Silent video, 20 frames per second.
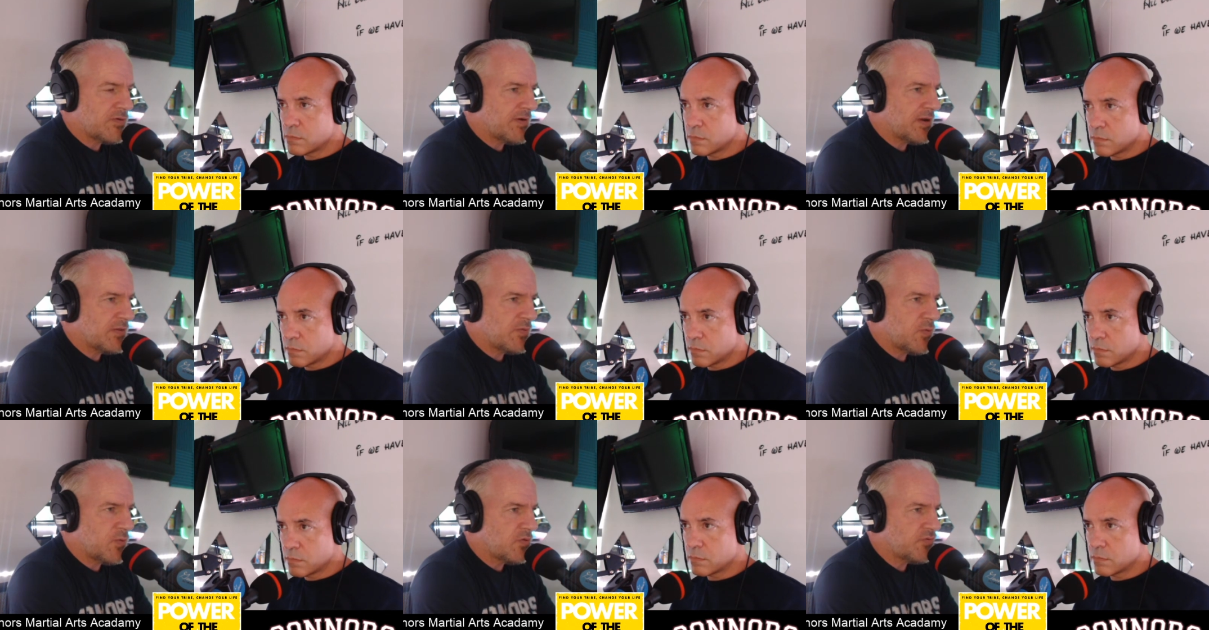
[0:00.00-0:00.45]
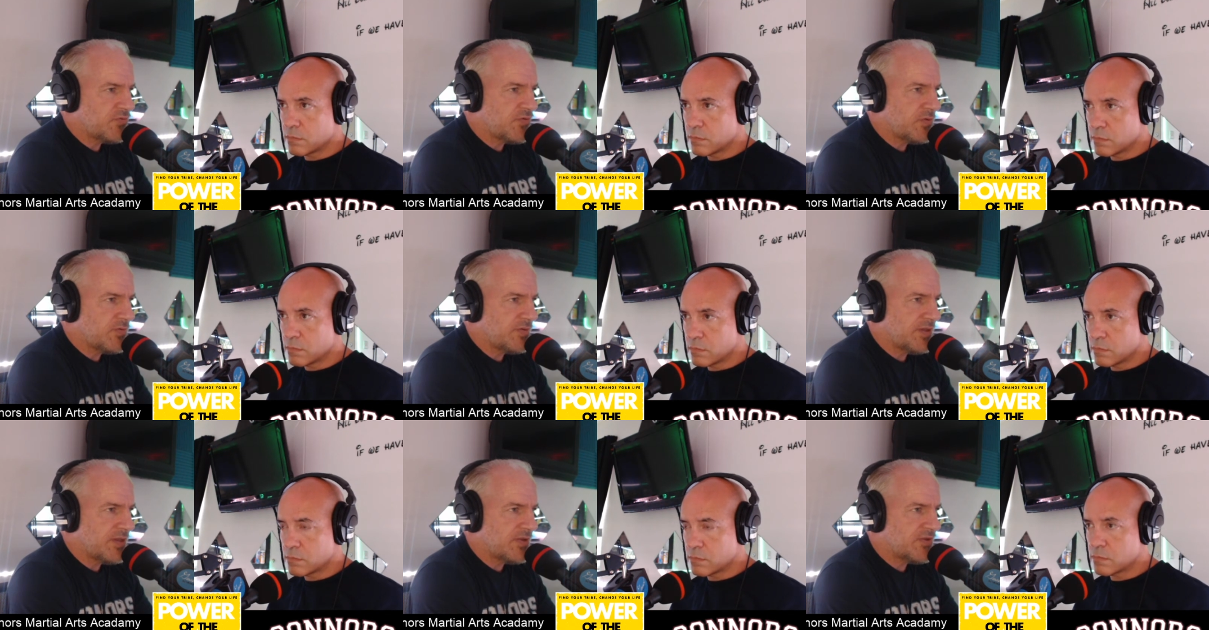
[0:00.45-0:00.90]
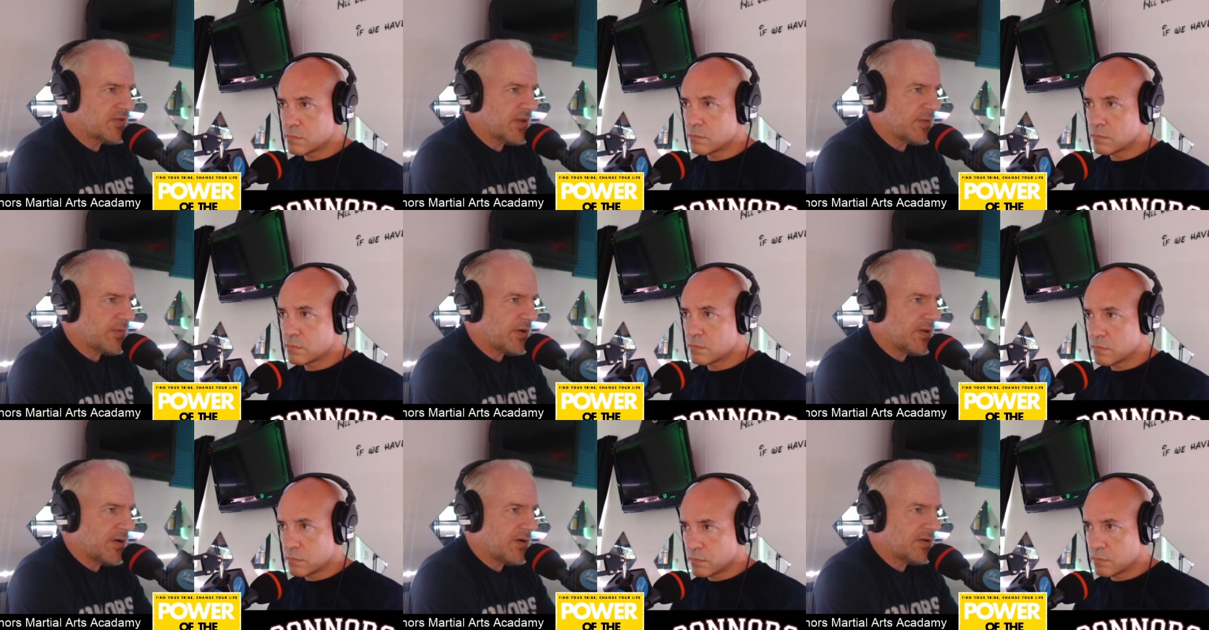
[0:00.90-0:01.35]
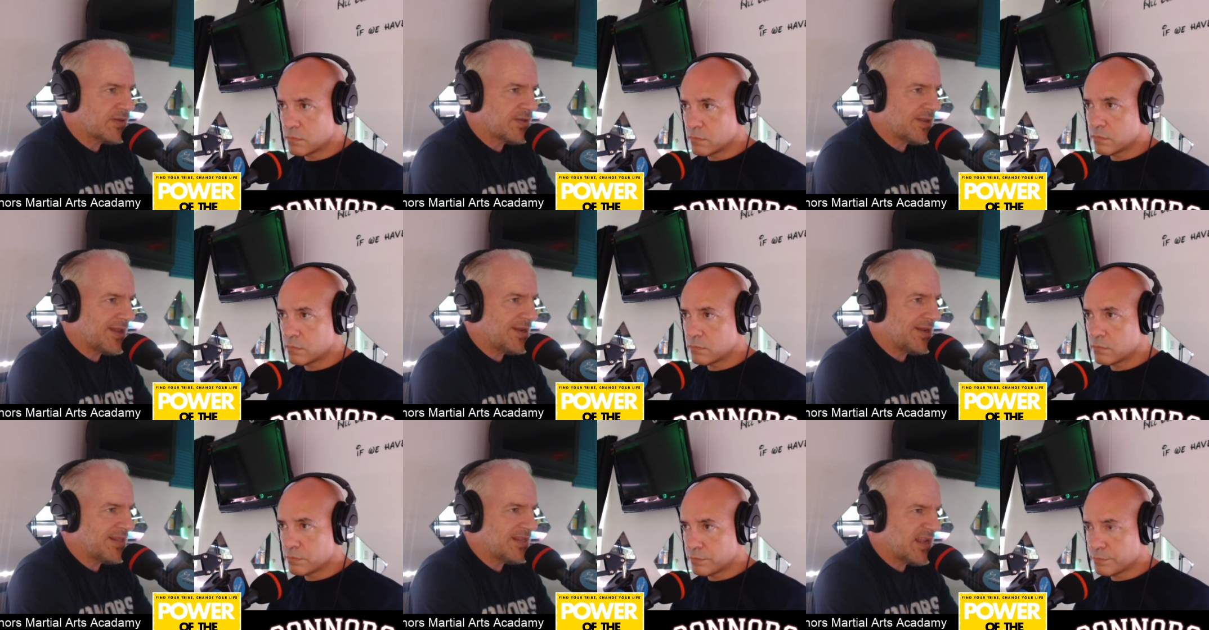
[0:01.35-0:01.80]
Speaker 1: around the world doing these seminars.
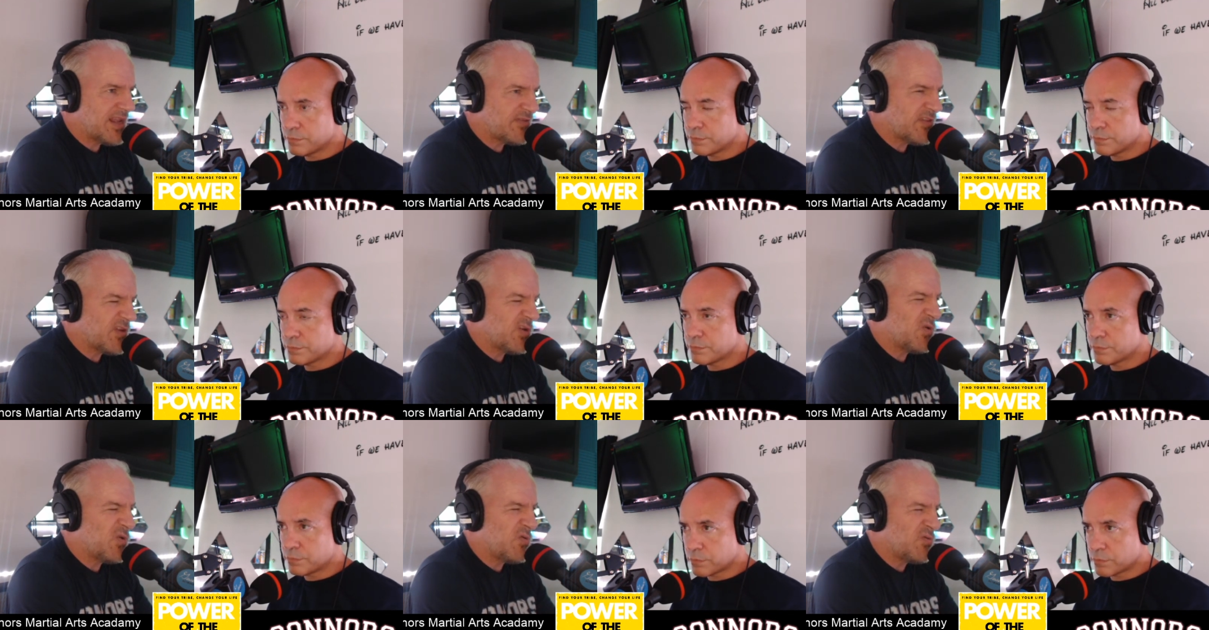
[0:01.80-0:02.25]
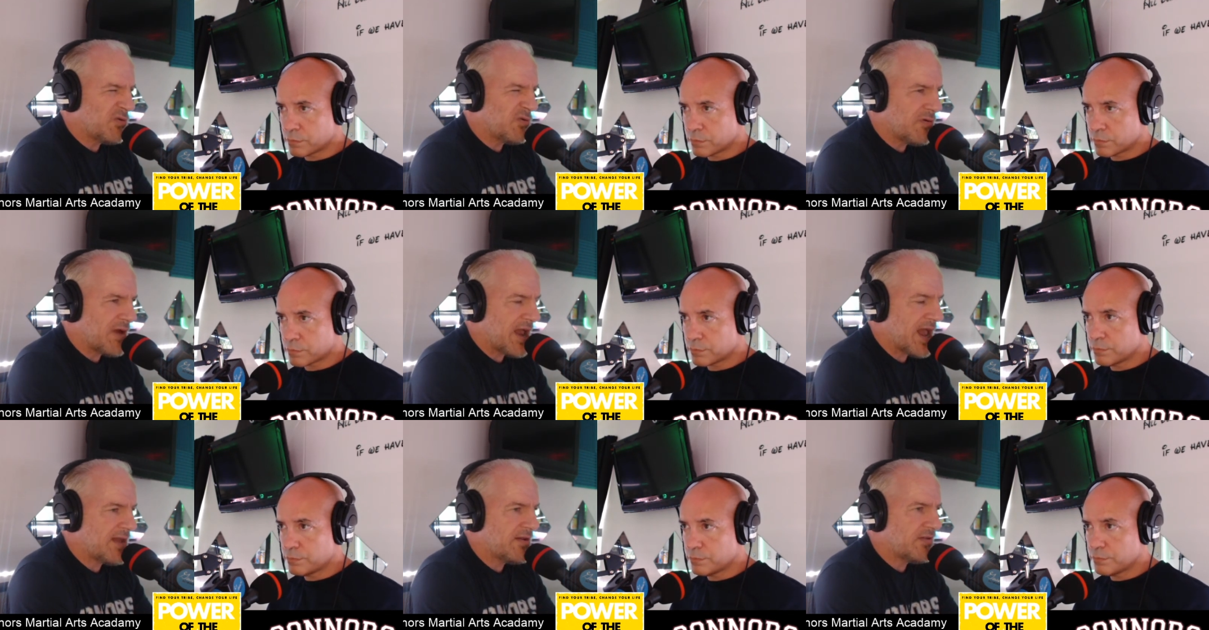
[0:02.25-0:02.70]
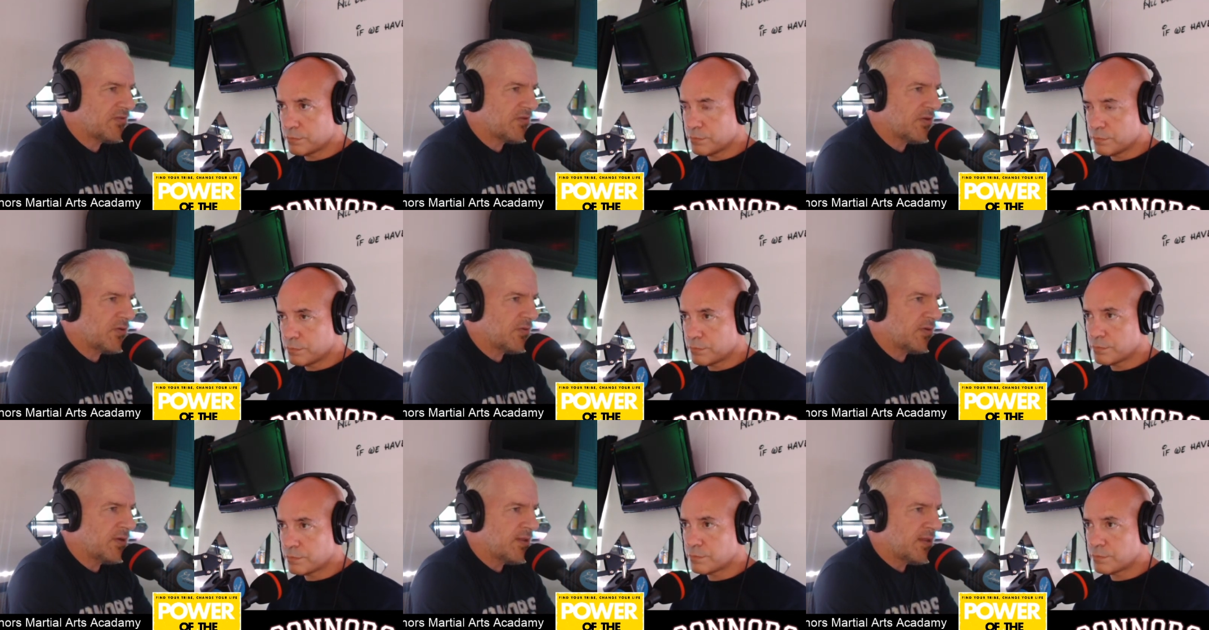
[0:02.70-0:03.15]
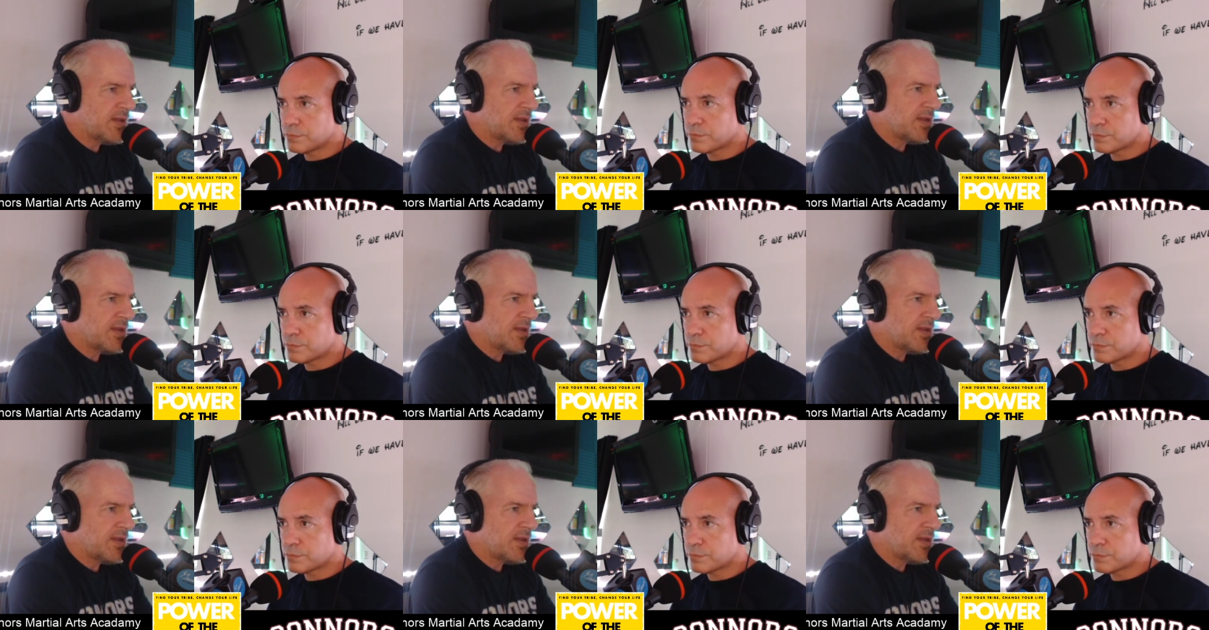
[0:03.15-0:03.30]
And he's got the guru attitude.